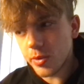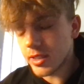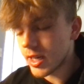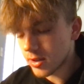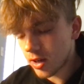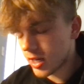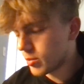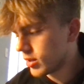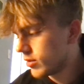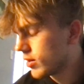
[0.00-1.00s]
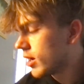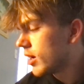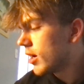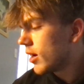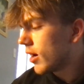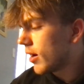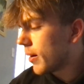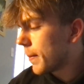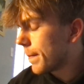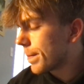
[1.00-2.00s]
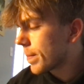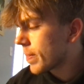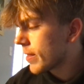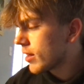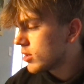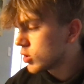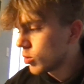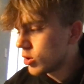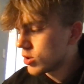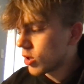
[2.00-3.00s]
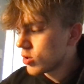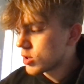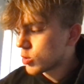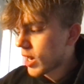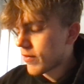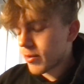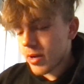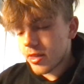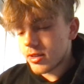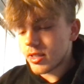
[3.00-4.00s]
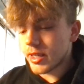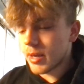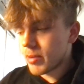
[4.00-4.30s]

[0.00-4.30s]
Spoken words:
TikTok, I believe. So we'll use those traffic methods to get